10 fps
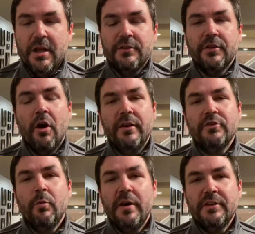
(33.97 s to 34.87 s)
So in
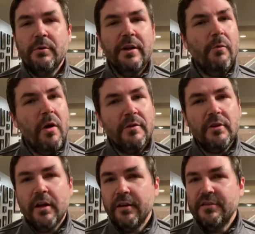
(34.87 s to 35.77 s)
2021,
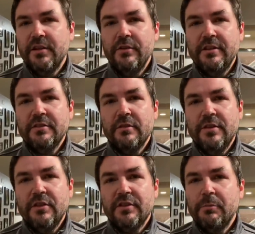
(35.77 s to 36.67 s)
going to continue these interviews.